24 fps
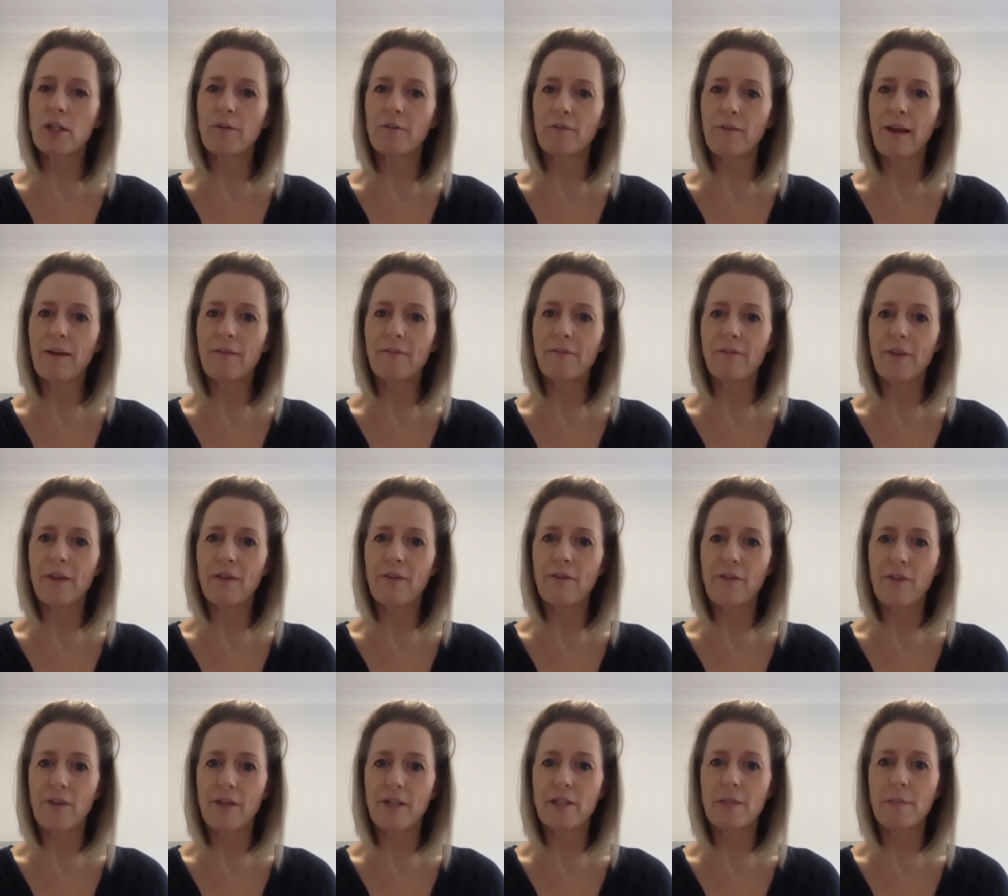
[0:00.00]
a flat fee of
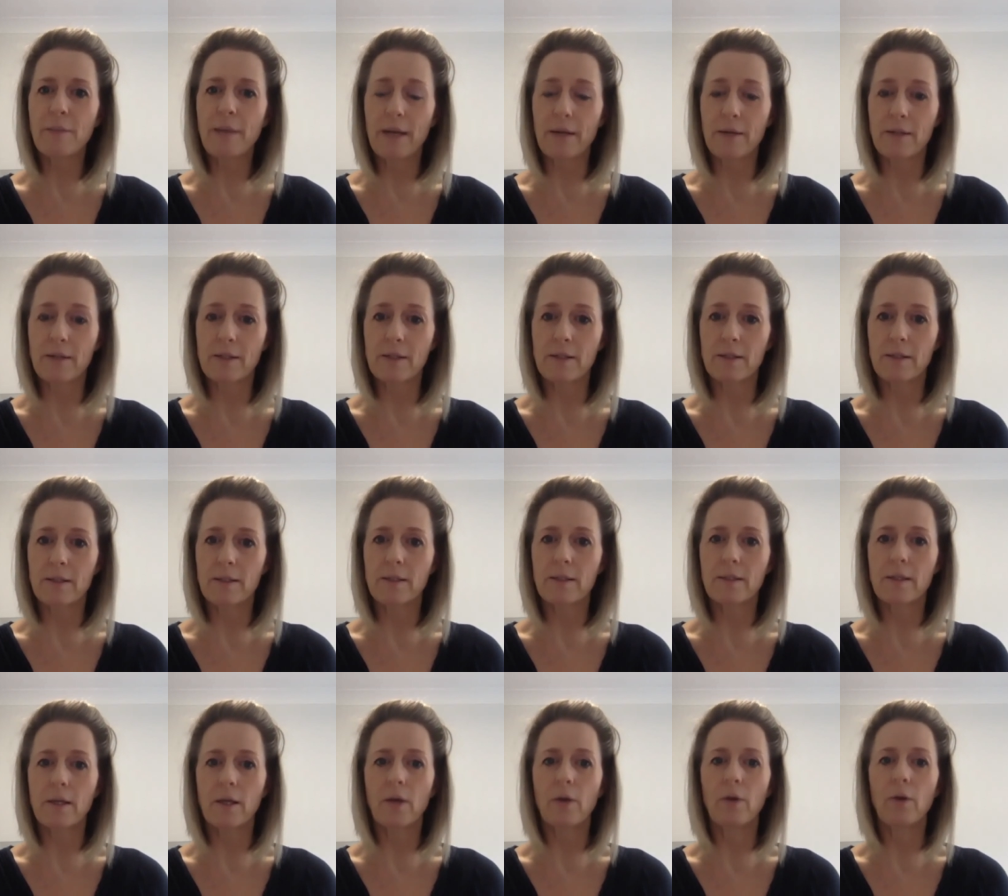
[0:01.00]
£30.
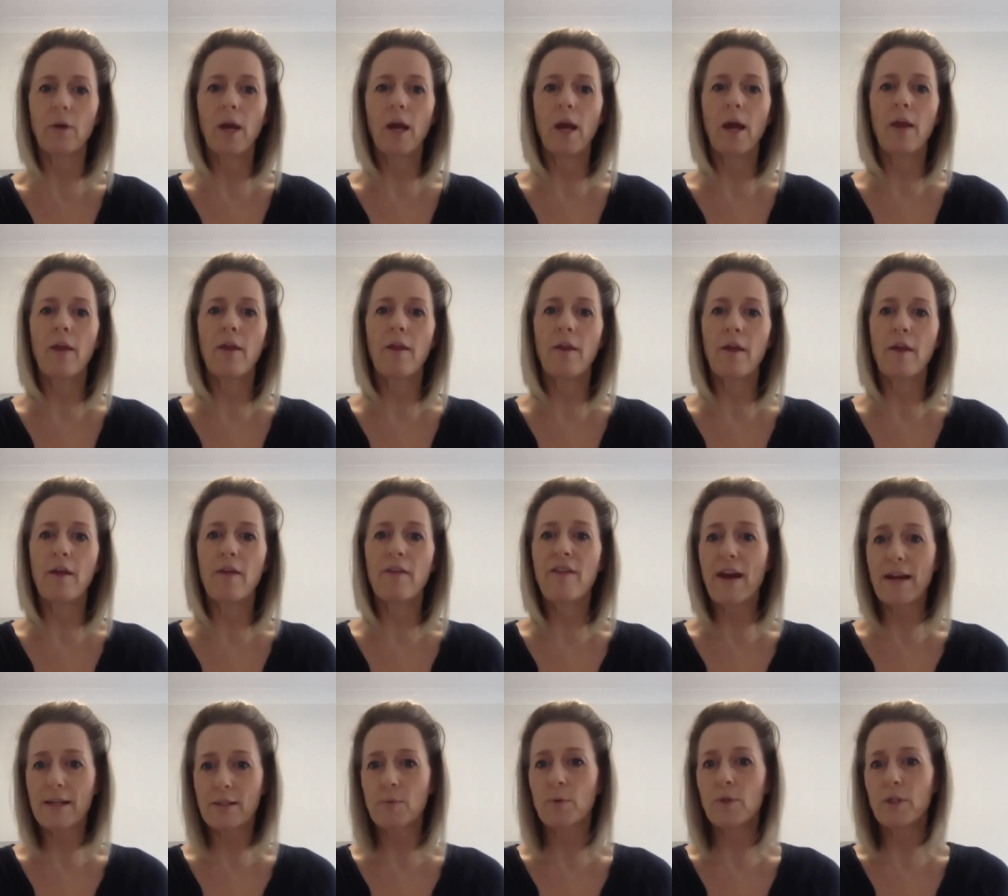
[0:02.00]
So
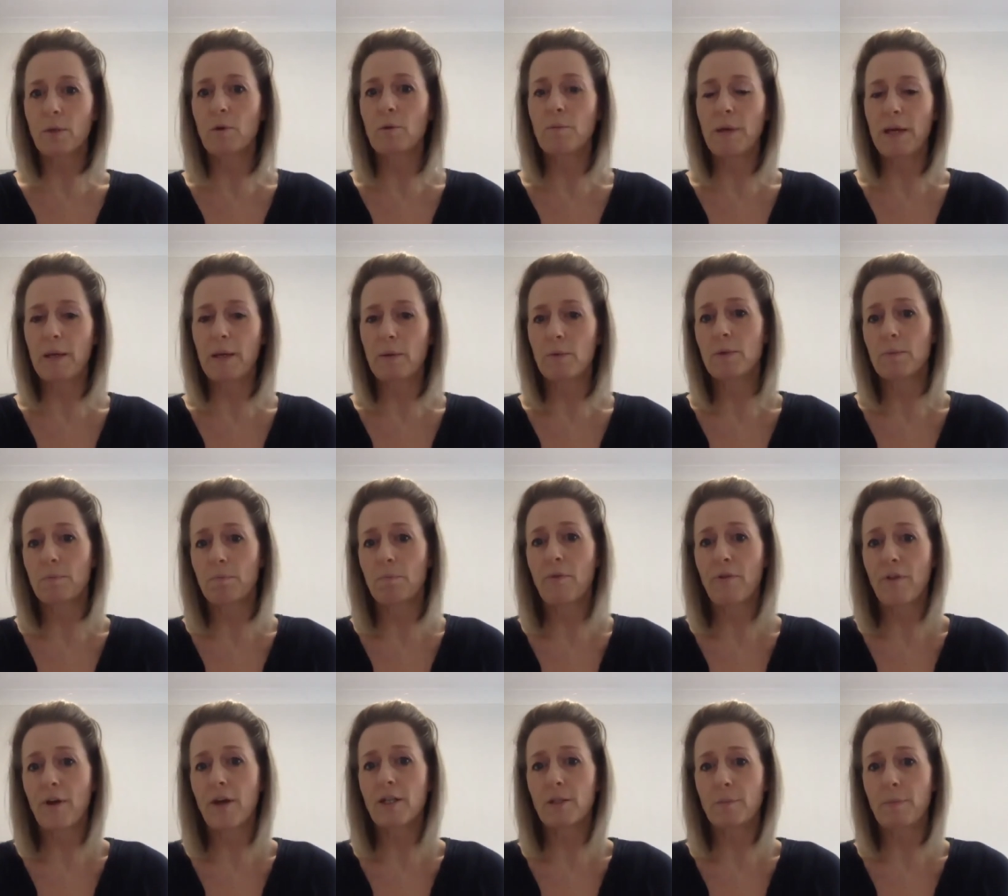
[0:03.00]
that's what it would be. It was
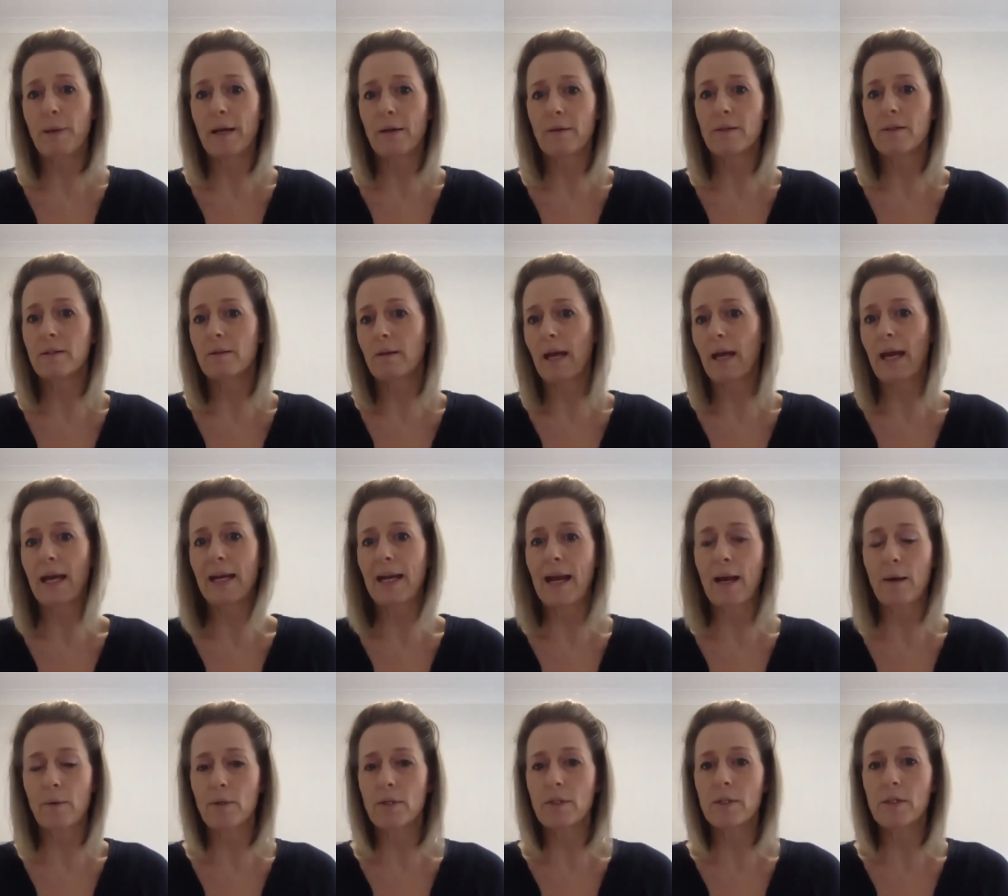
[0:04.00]
£30 and an
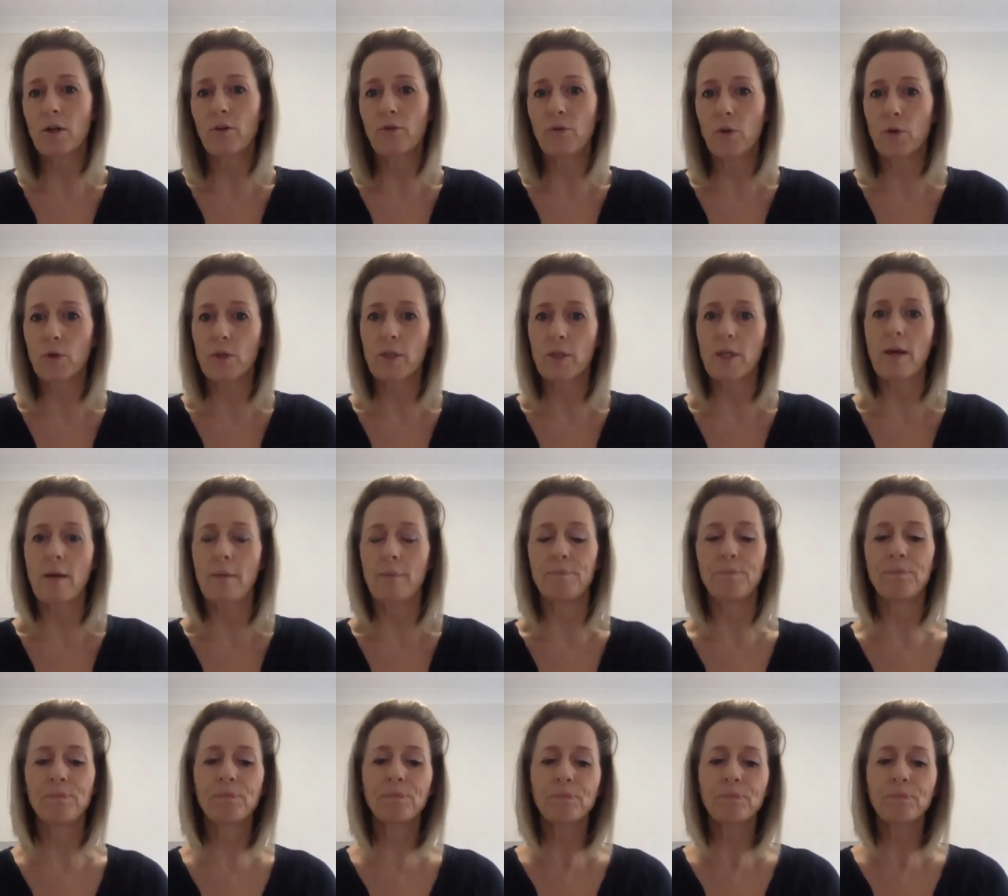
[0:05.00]
hour's of your time.